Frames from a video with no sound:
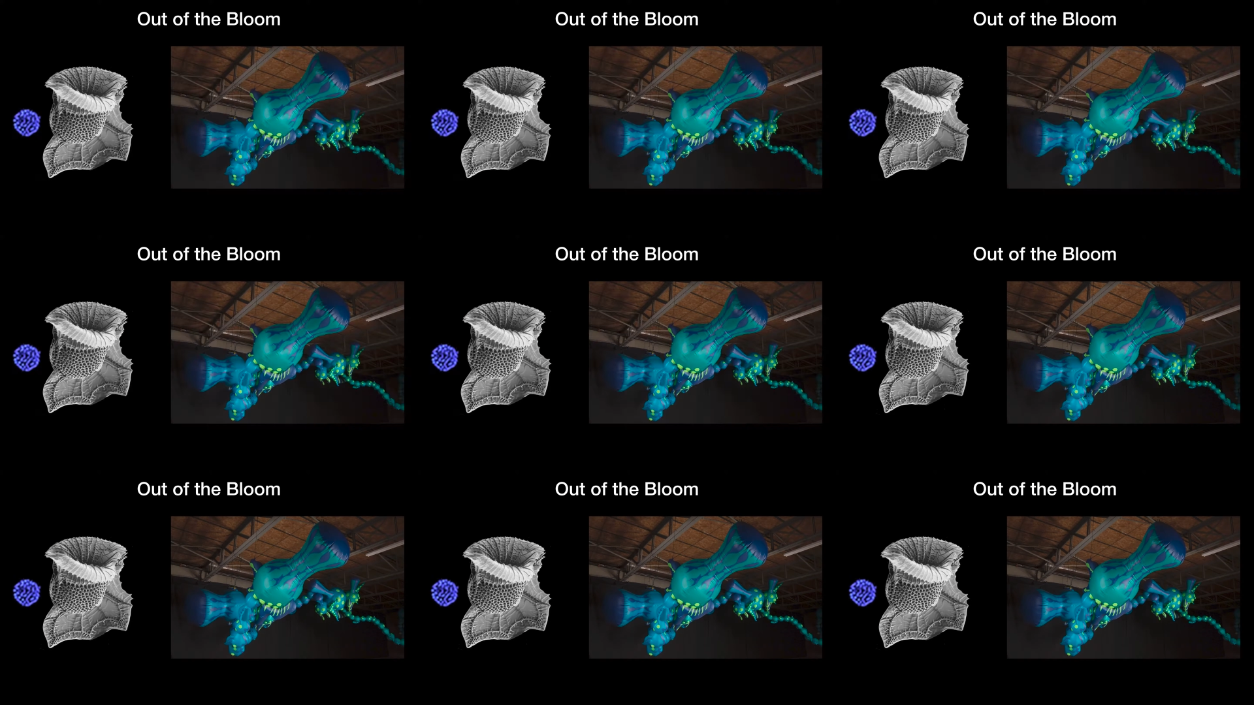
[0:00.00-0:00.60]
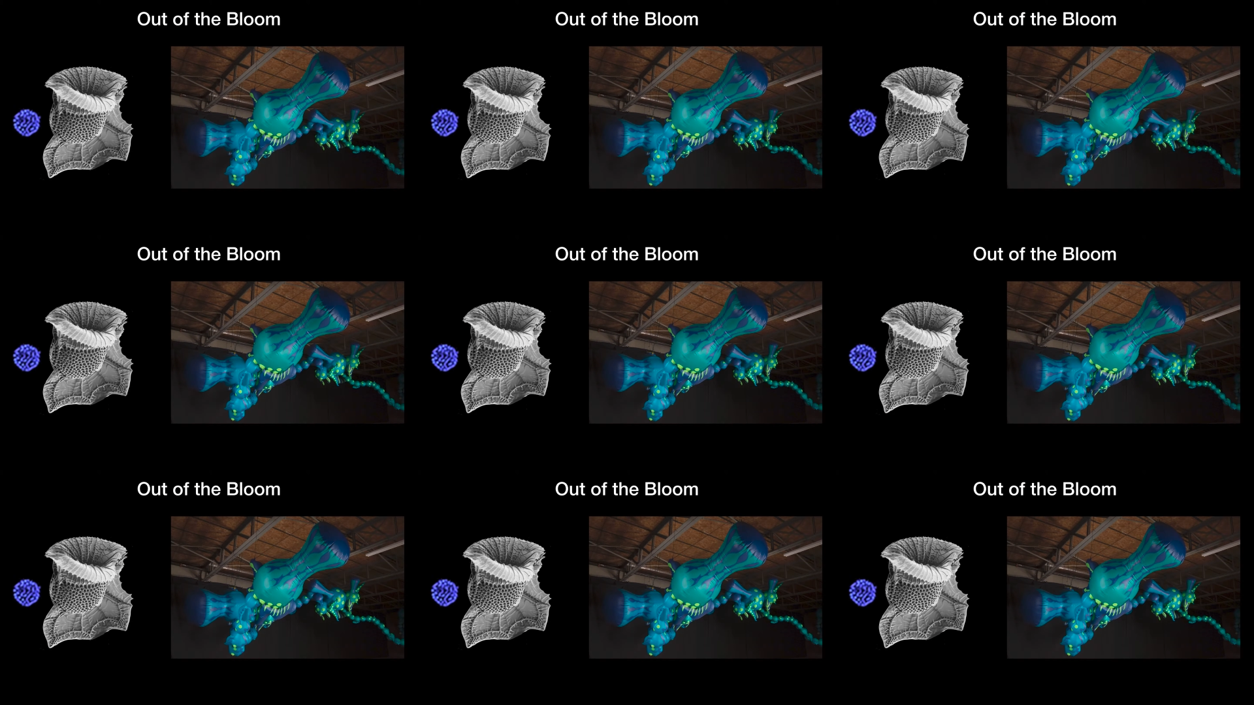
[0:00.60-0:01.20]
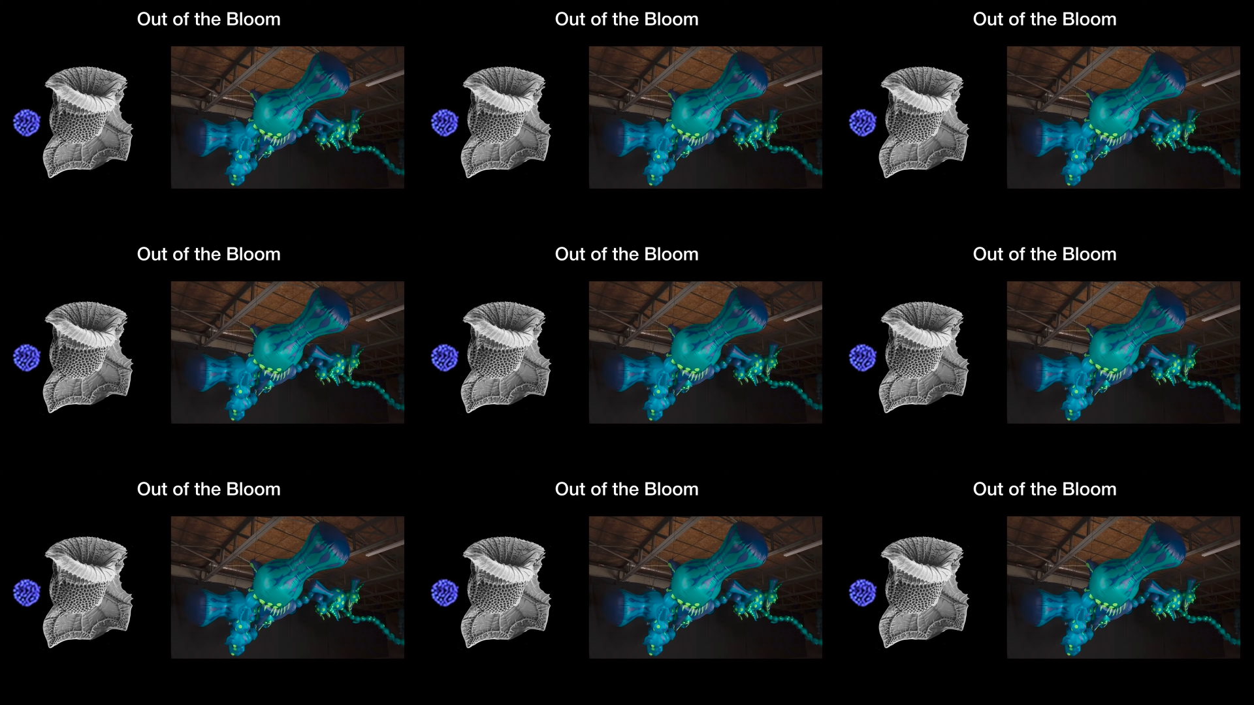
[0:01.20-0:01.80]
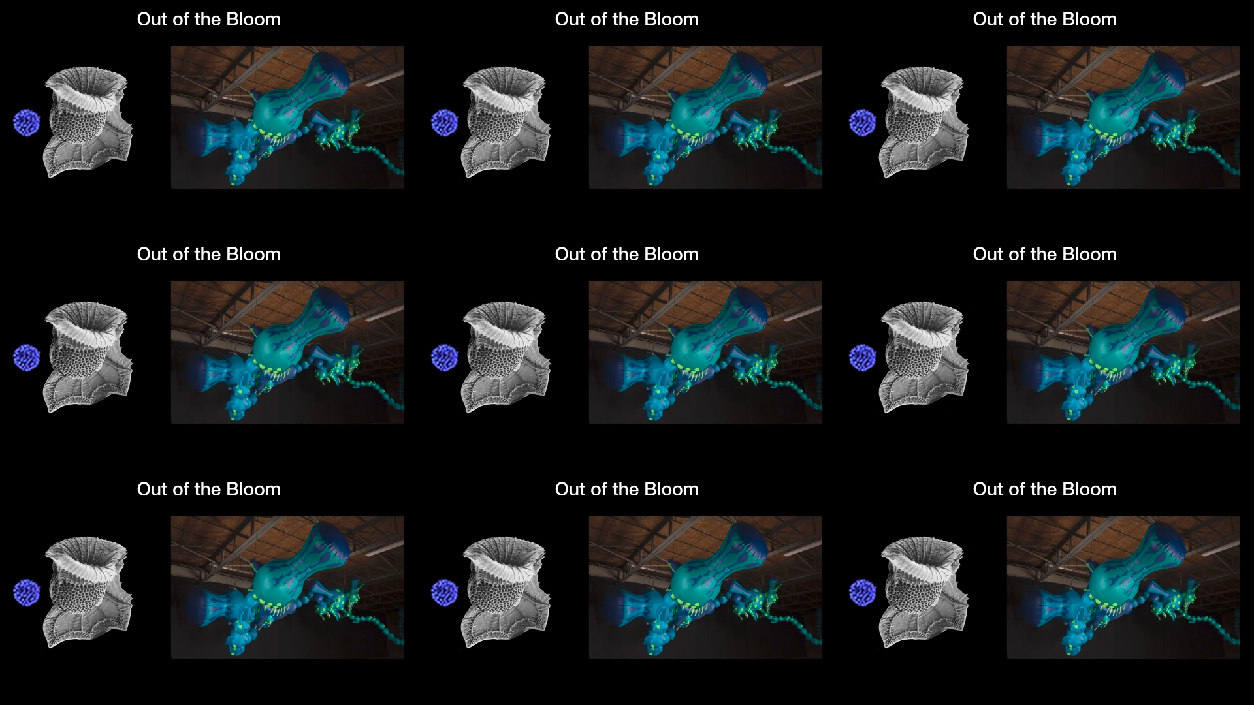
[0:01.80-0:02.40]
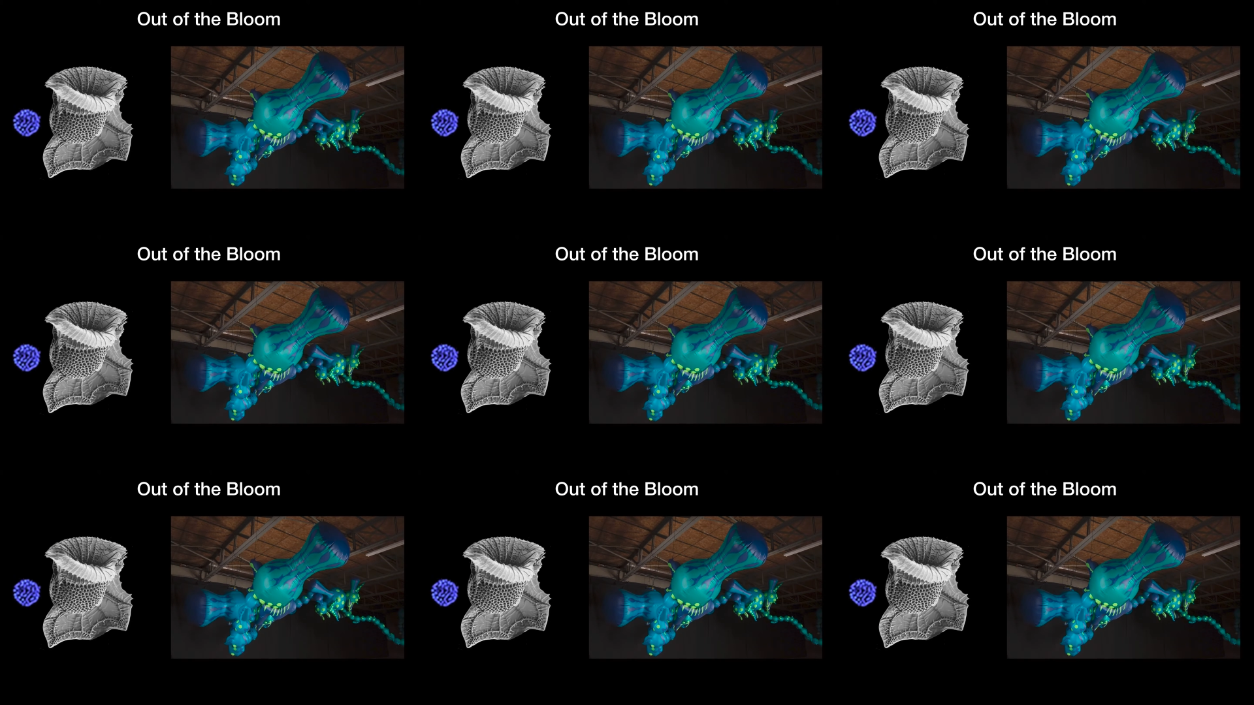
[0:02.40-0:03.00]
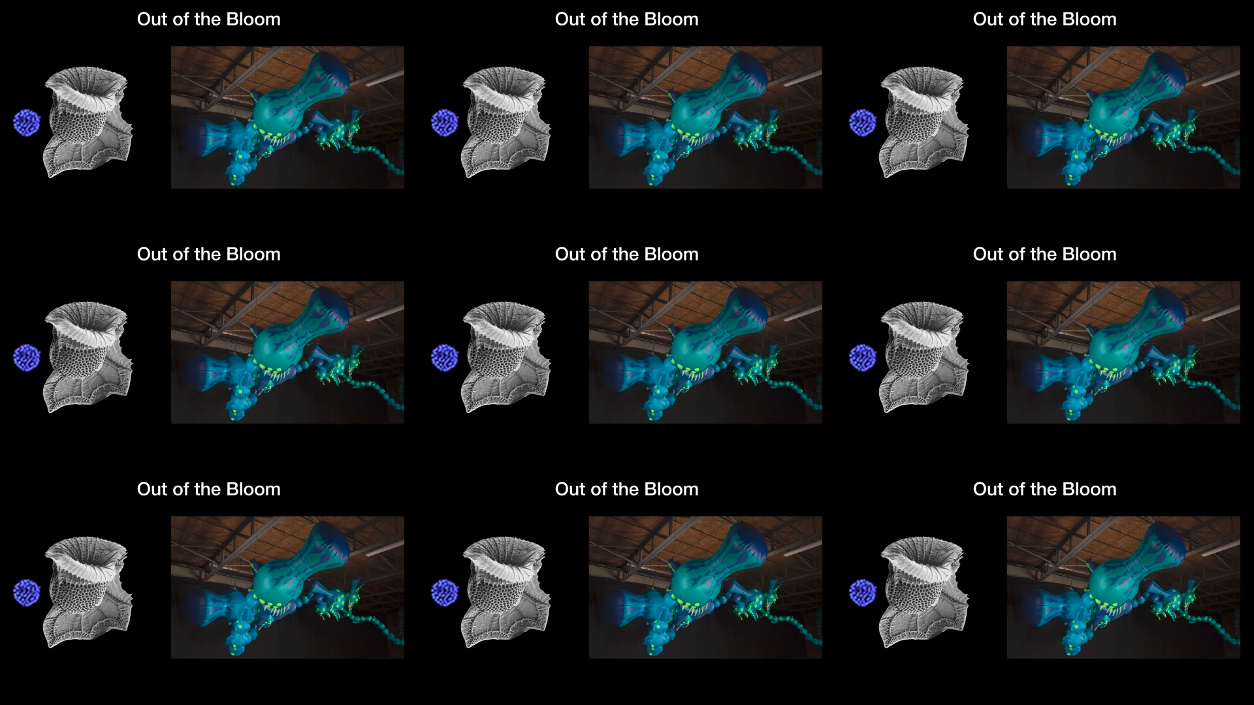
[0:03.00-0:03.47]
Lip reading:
No face is visible, so there are no lips to read.